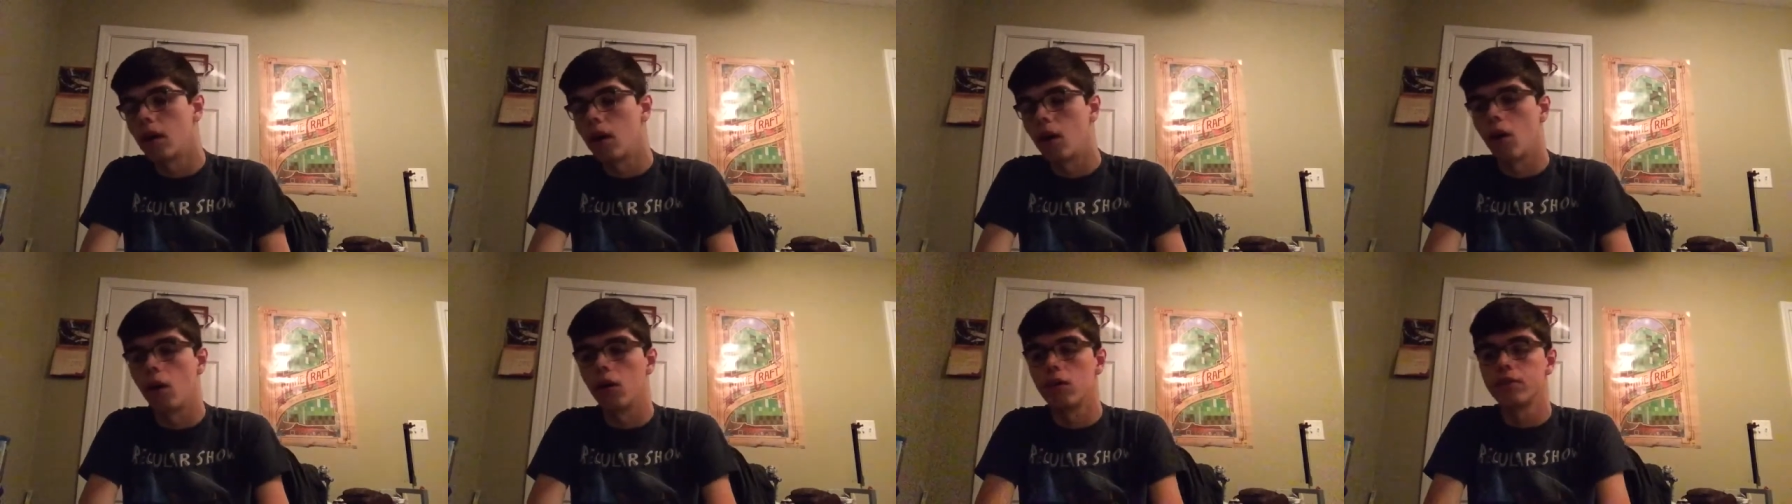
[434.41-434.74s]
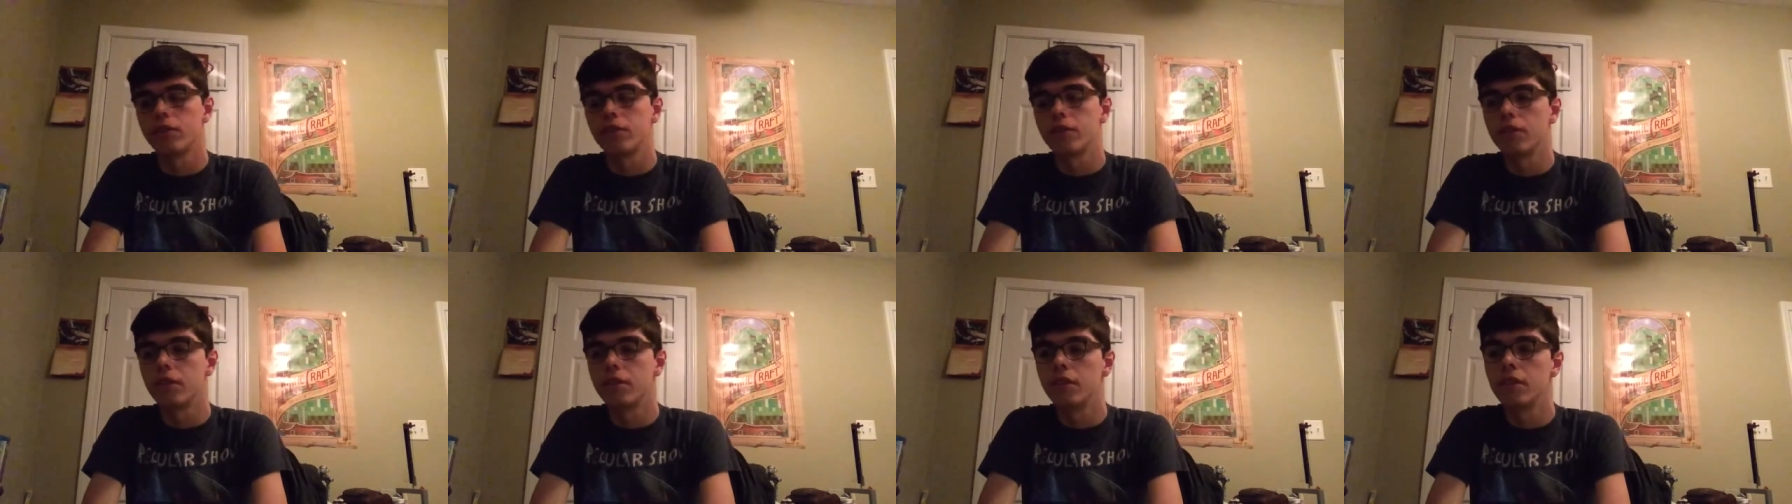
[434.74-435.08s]
all
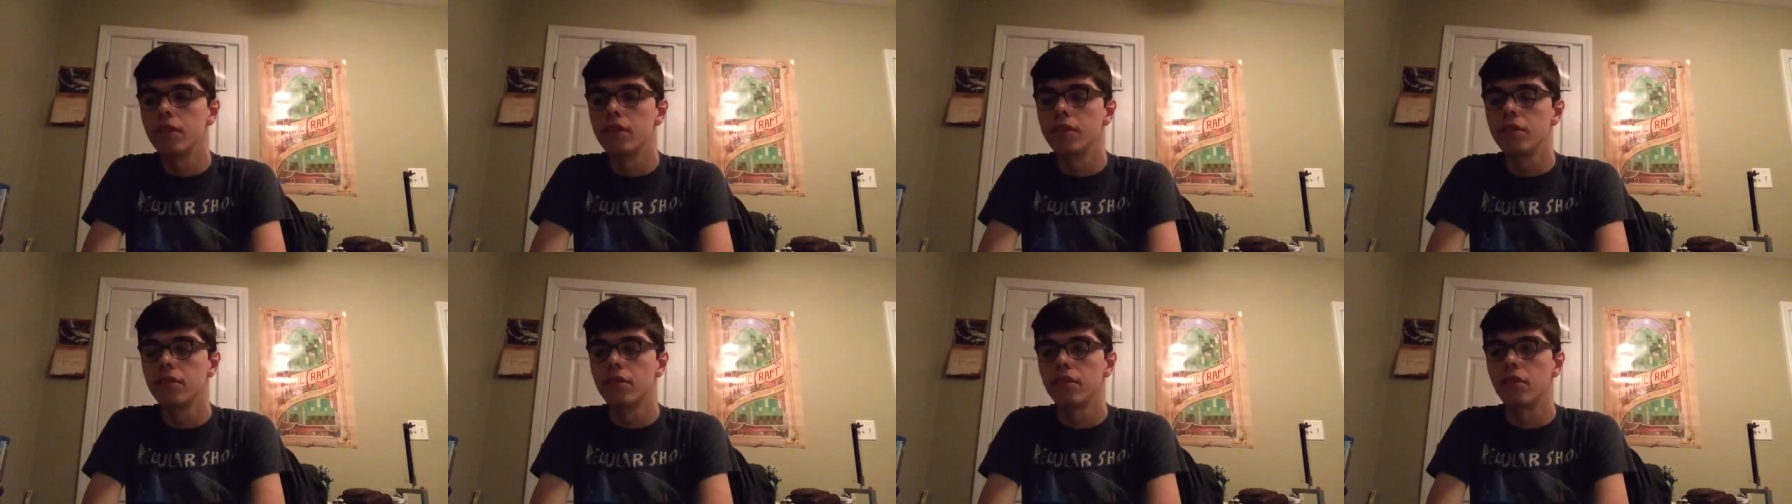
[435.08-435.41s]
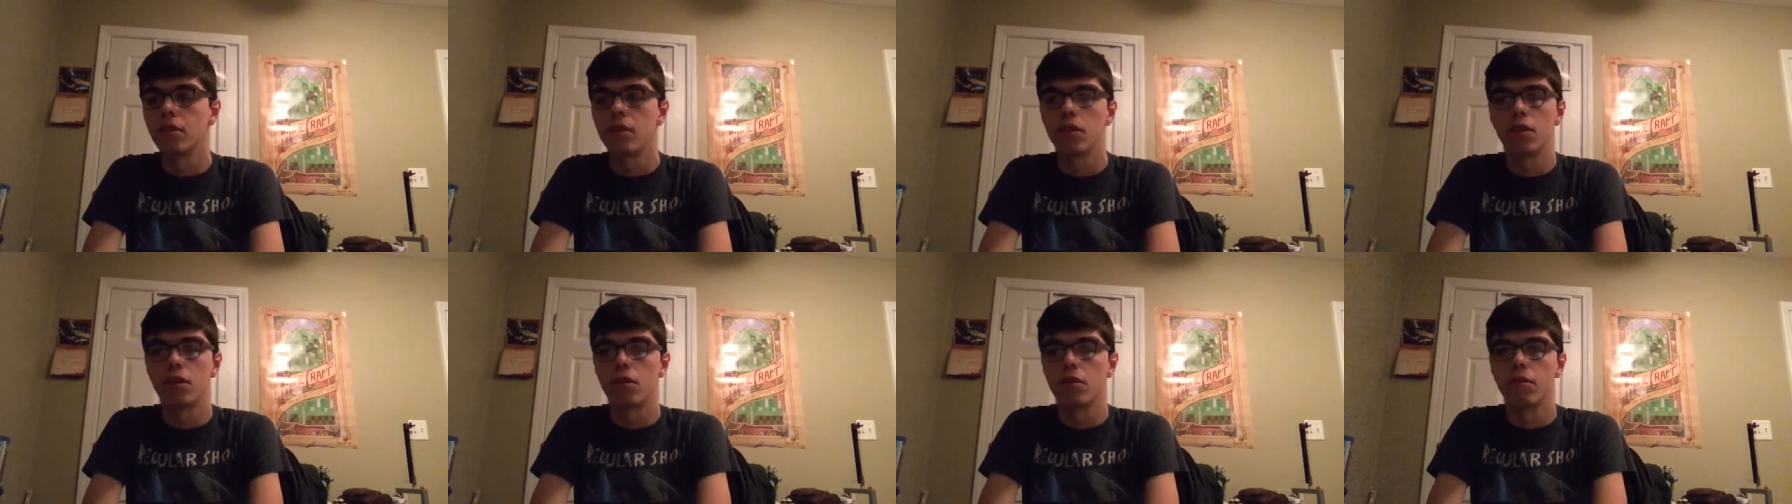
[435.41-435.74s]
series
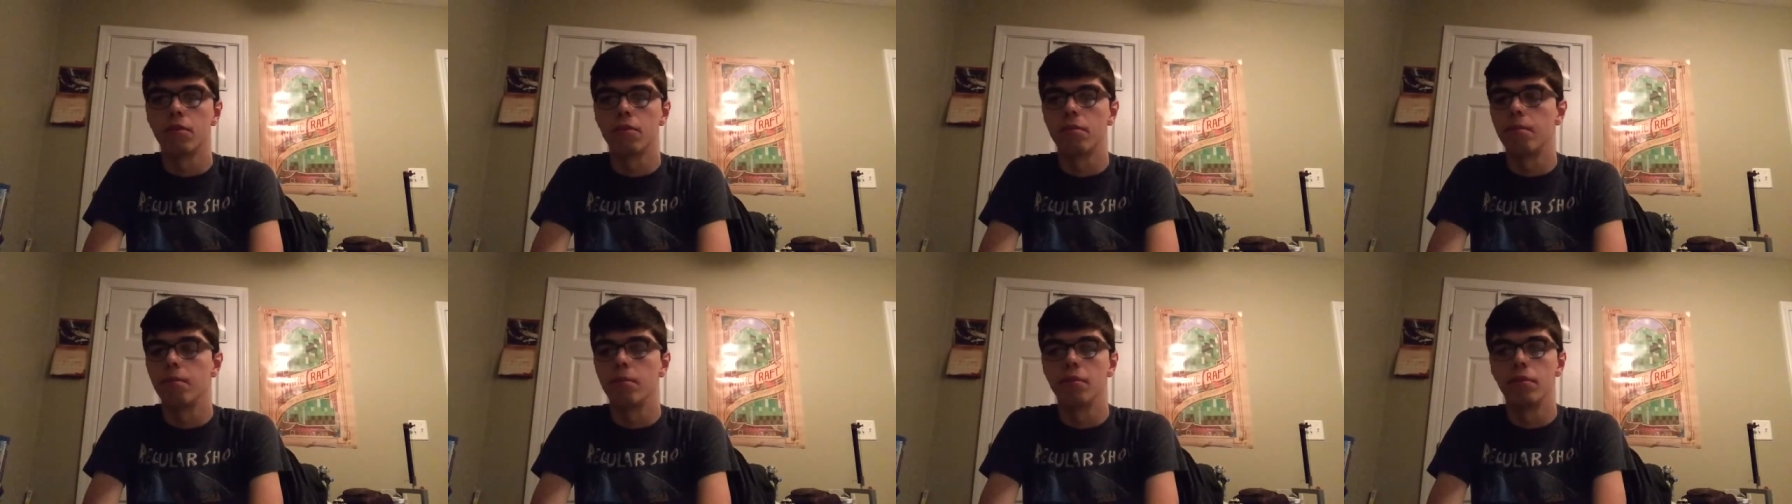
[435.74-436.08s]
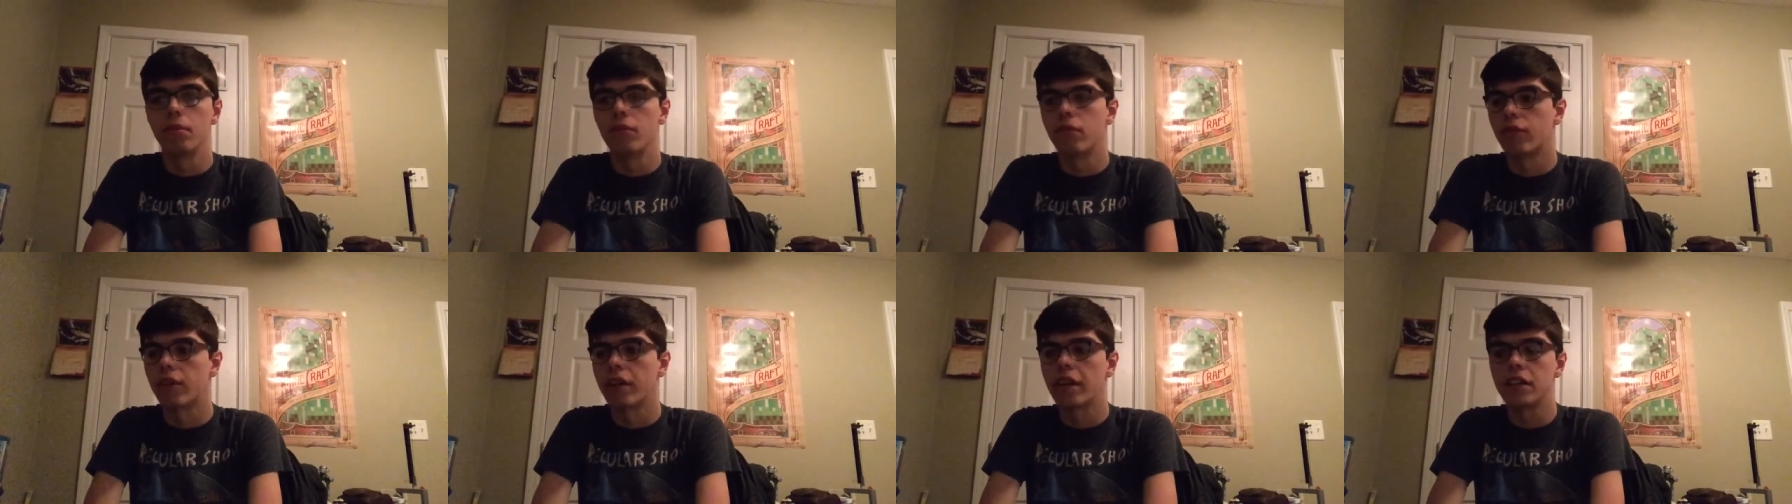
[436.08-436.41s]
or
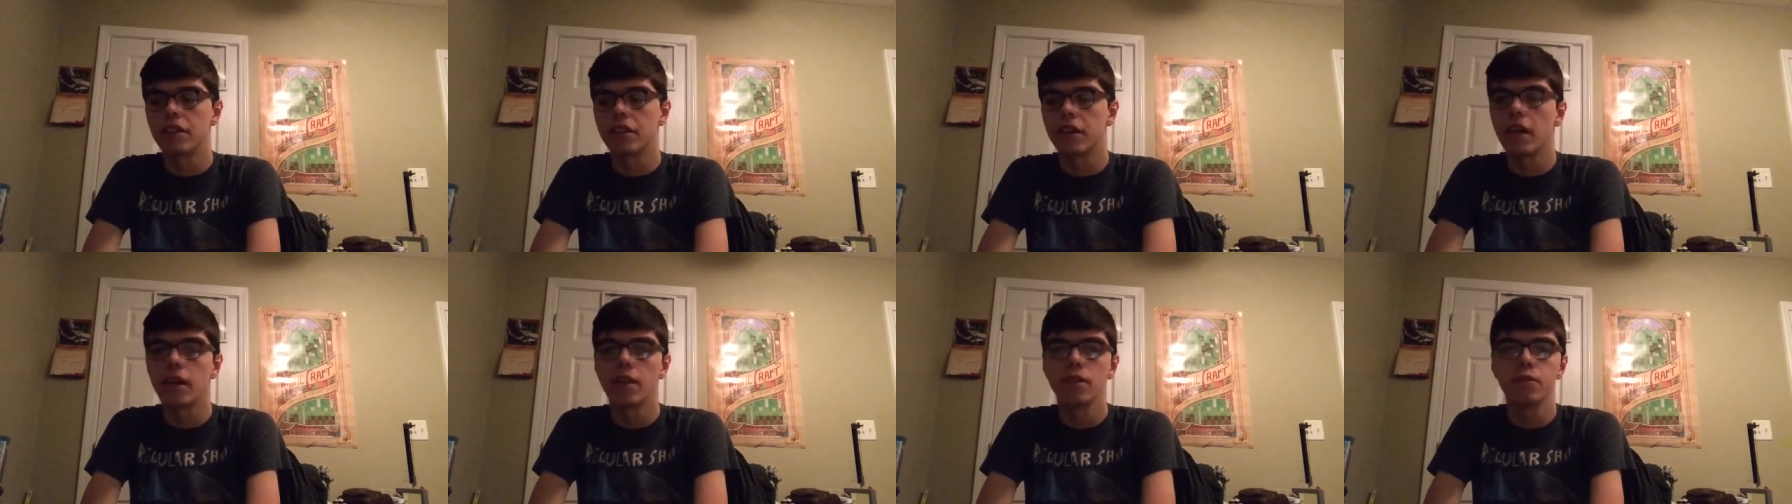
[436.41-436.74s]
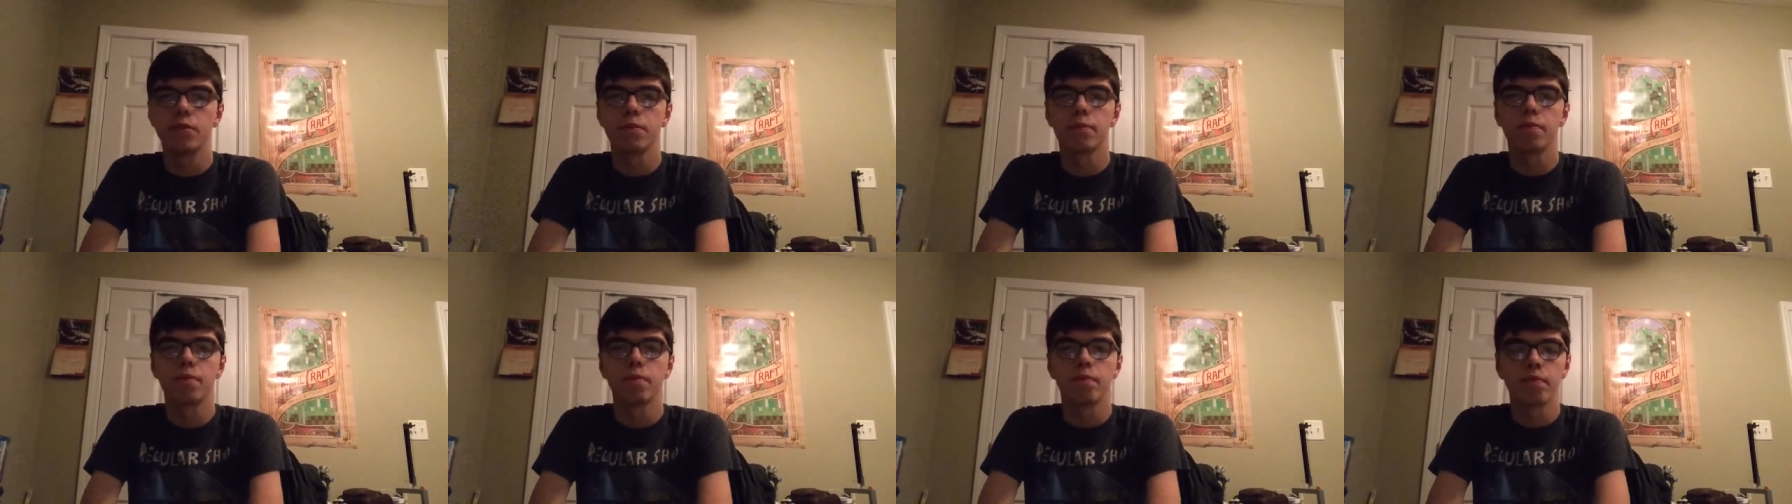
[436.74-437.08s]
franchise.